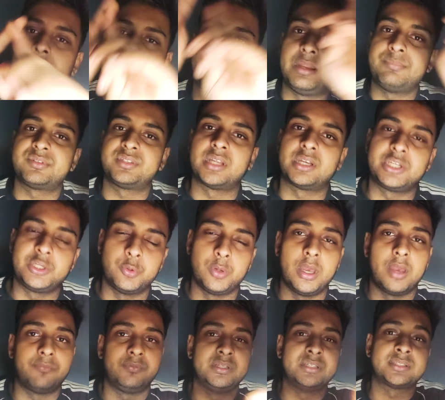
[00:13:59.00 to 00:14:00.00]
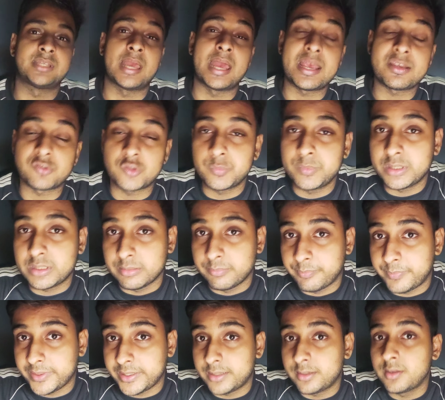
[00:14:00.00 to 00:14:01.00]
films that you have. This has to be
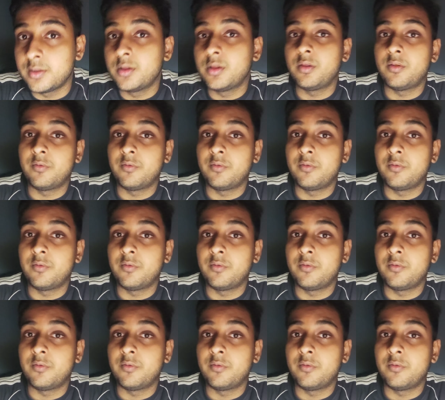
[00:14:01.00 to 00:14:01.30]
compared